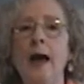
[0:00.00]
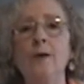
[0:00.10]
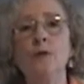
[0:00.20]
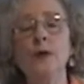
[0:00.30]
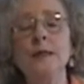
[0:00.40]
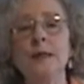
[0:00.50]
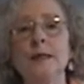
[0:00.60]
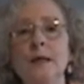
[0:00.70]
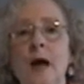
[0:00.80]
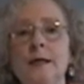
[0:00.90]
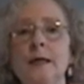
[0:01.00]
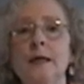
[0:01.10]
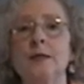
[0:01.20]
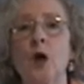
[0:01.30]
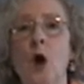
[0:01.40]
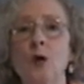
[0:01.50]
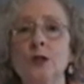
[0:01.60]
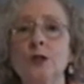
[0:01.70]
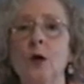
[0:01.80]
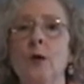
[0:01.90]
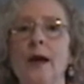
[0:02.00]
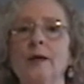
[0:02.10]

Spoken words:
A free society is also